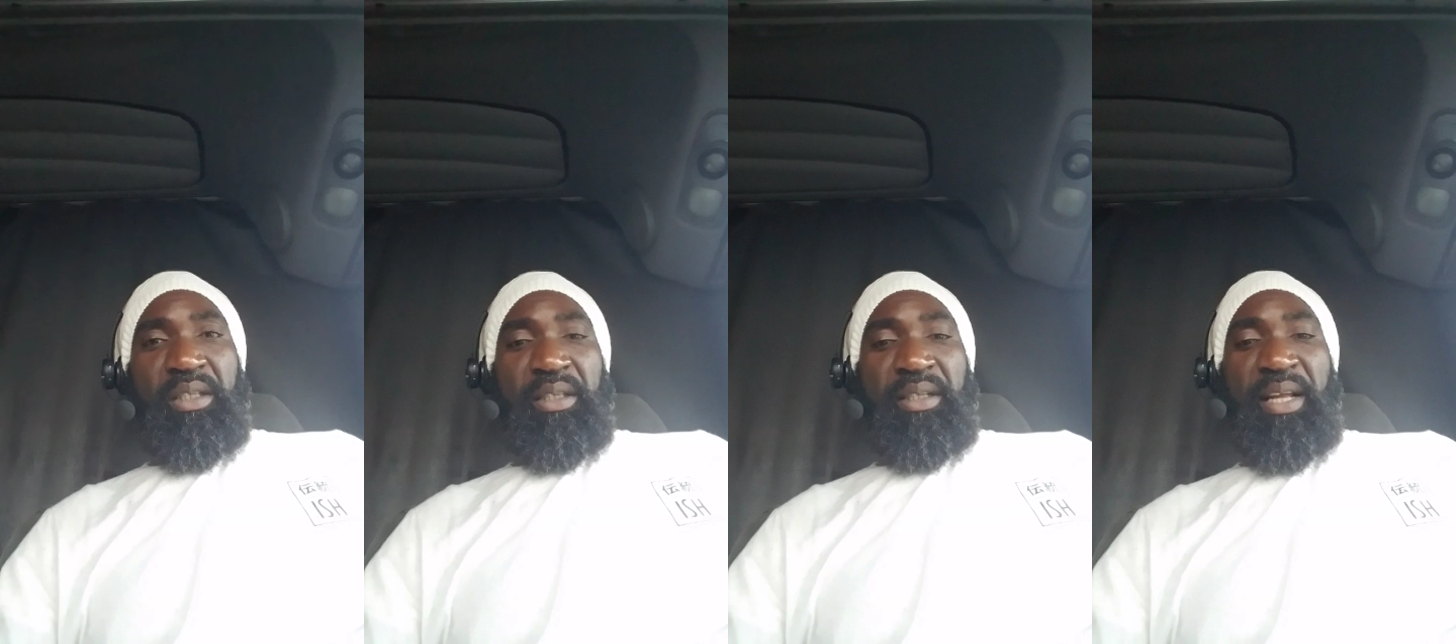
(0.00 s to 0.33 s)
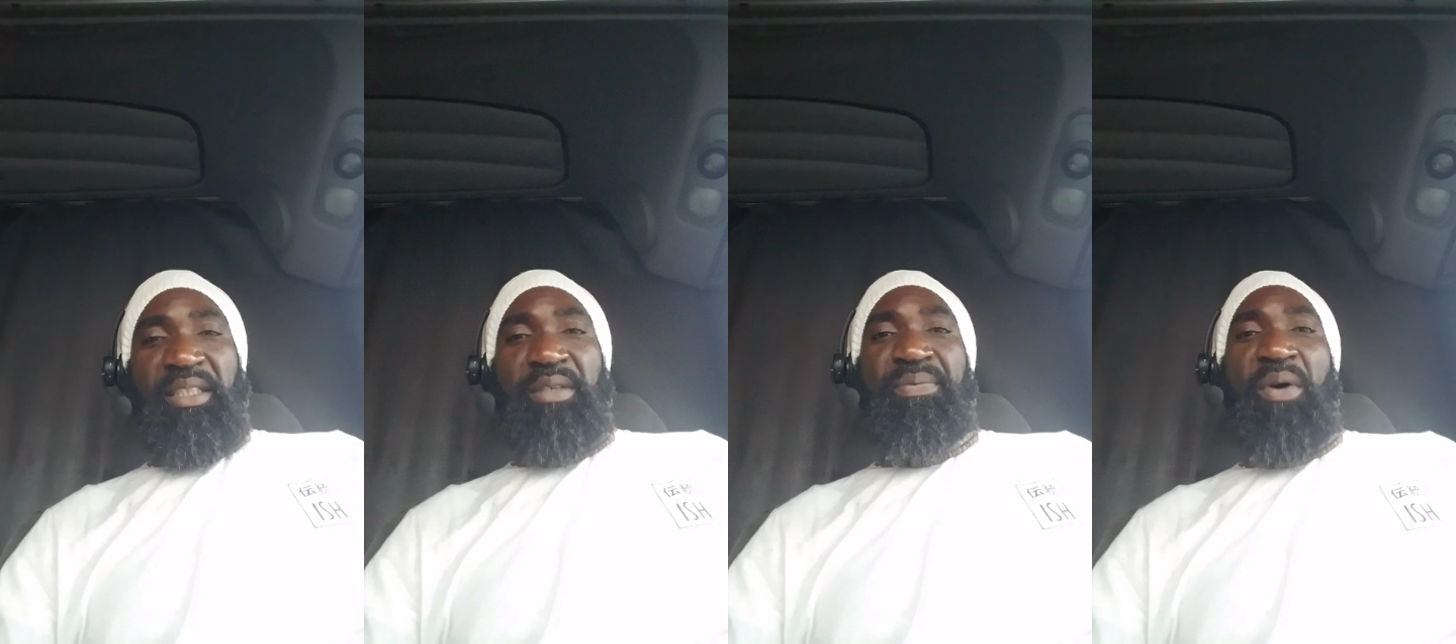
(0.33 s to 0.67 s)
That's
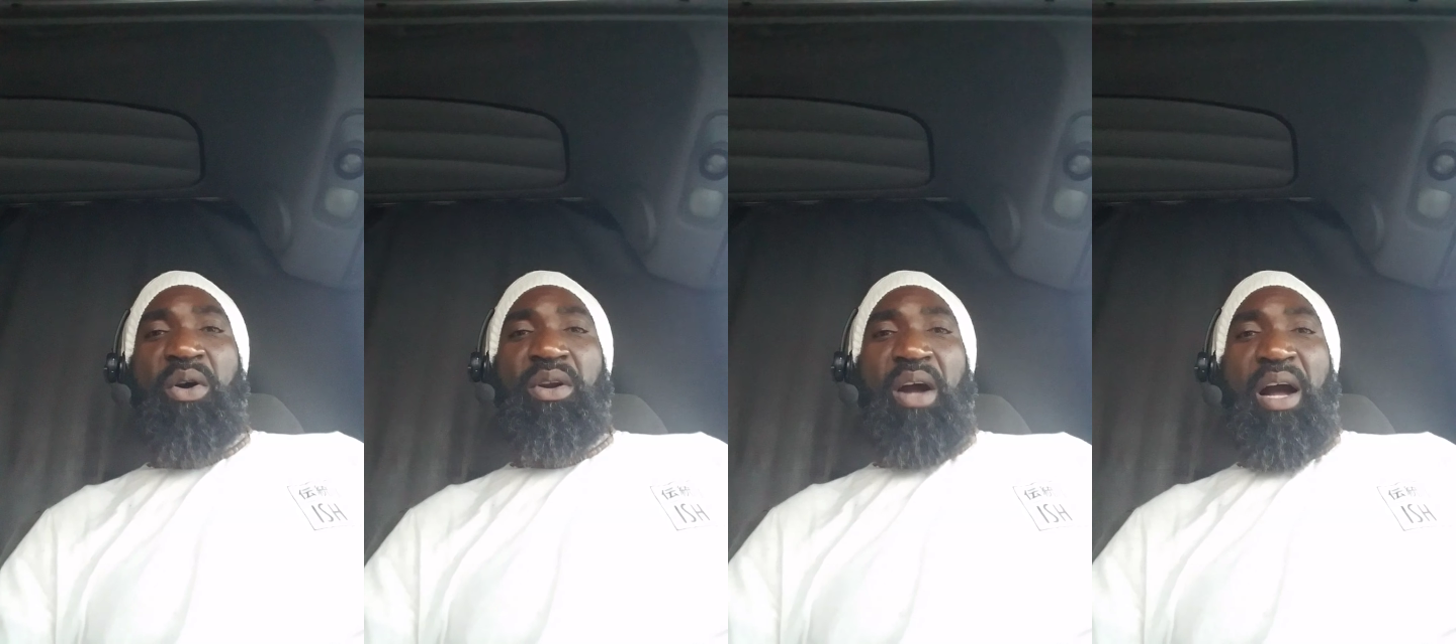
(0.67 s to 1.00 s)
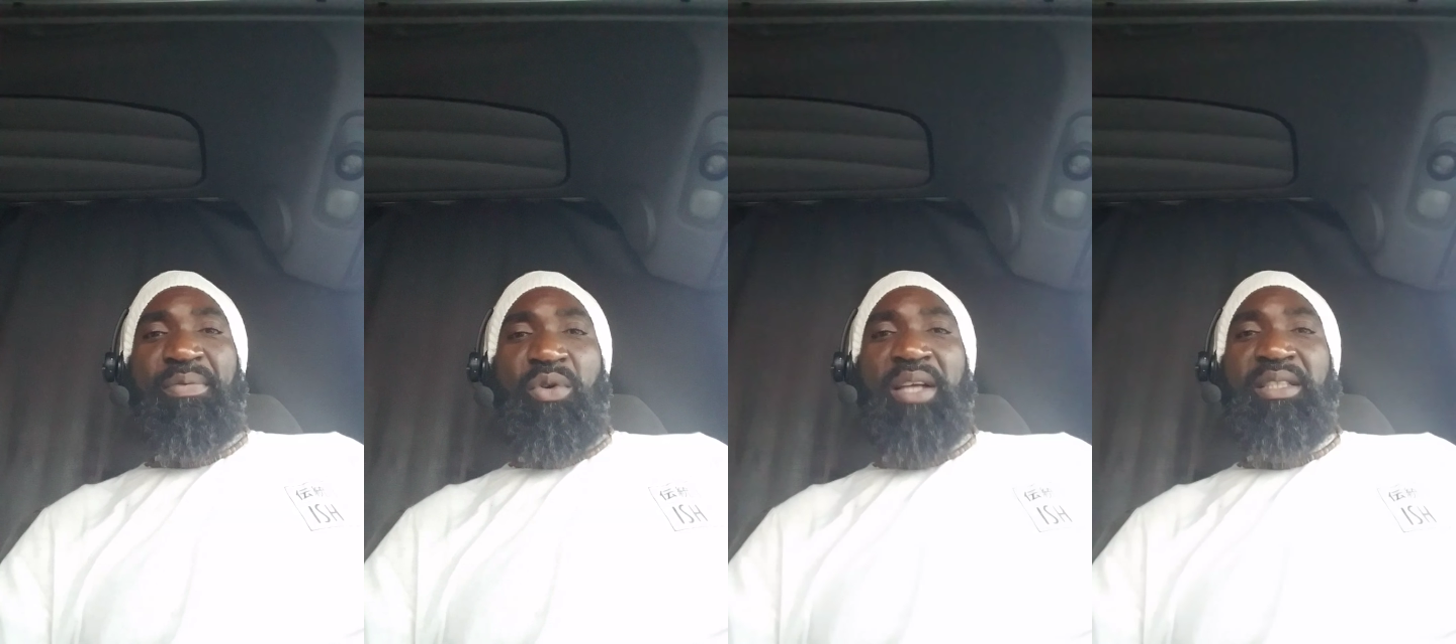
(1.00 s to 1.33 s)
the founder of
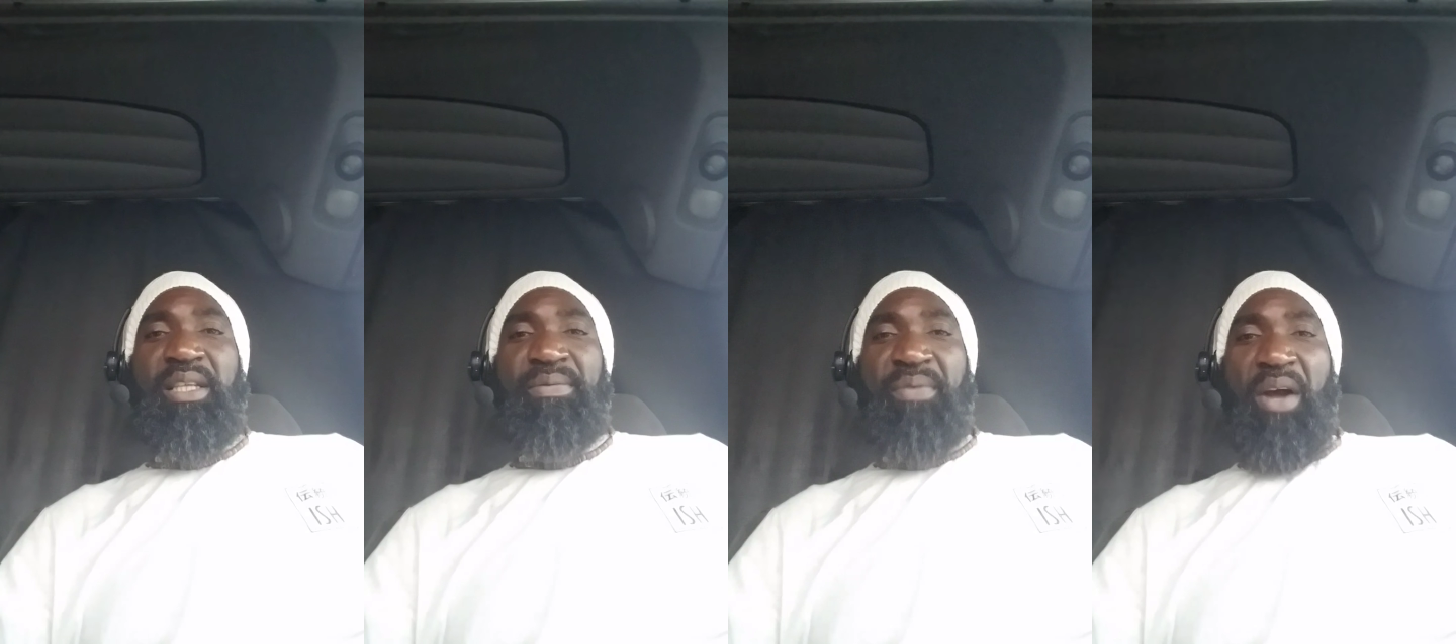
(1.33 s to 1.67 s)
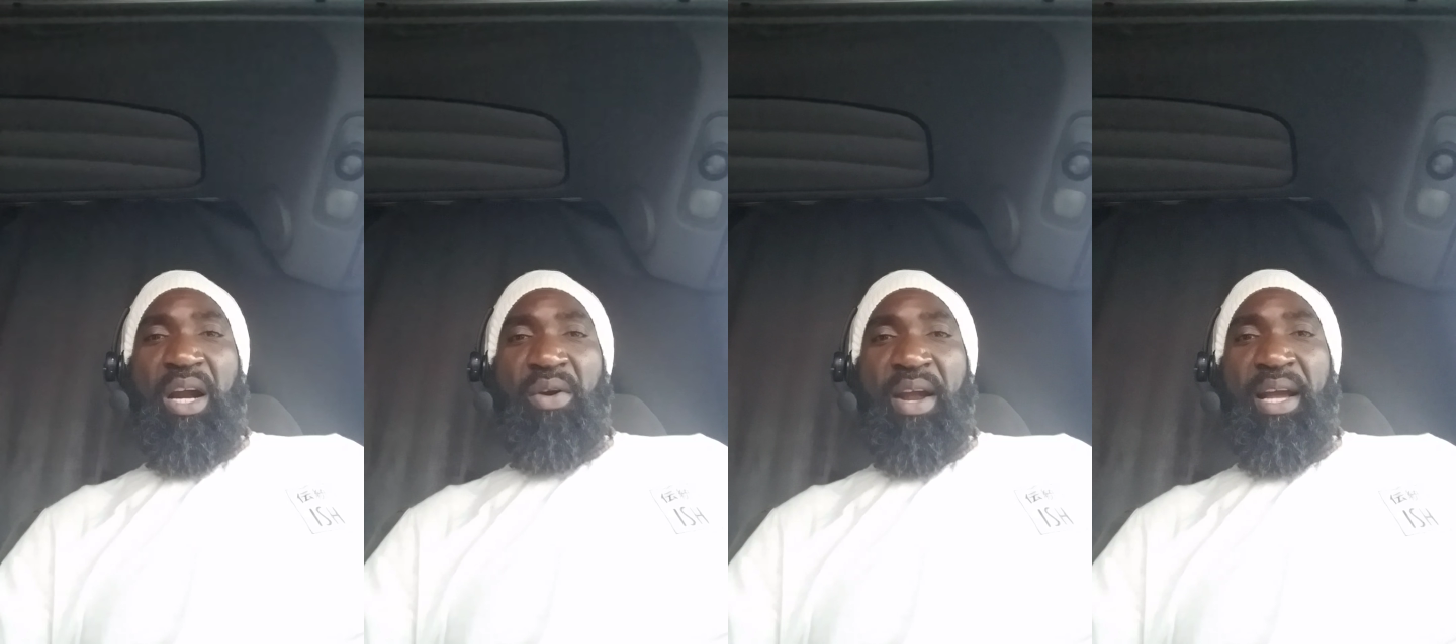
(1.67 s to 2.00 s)

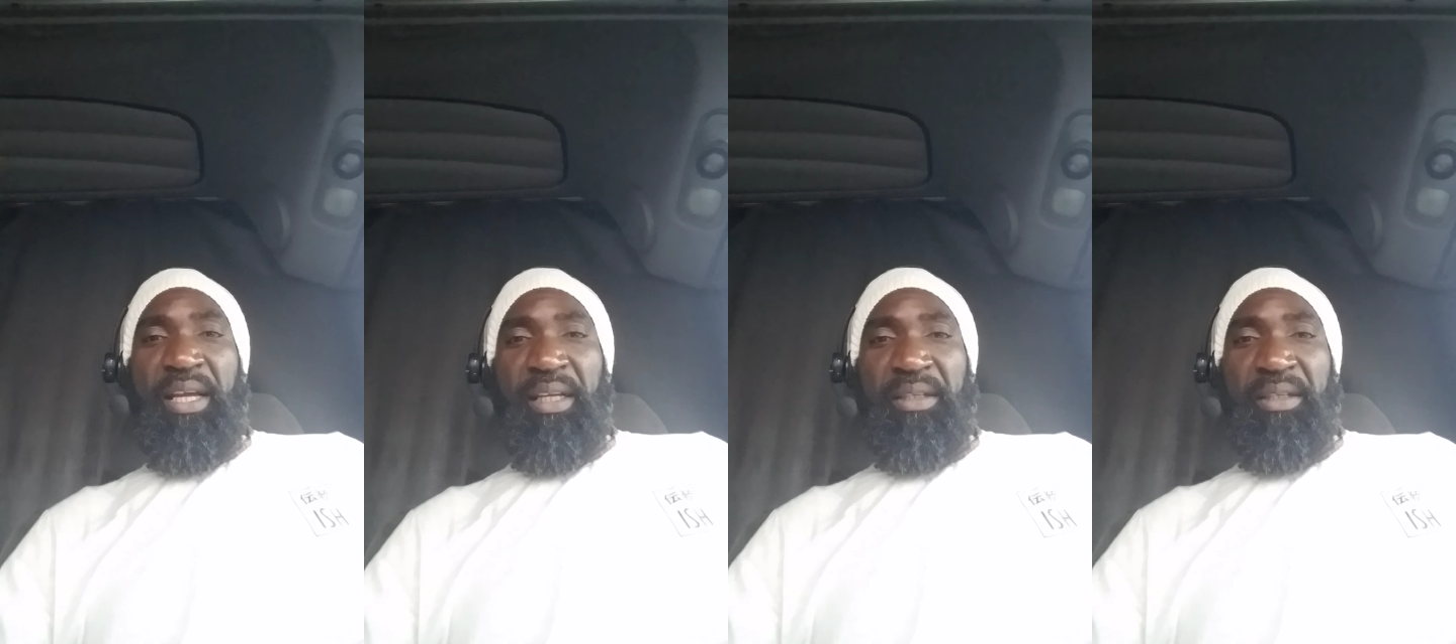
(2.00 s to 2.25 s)
Rastafari.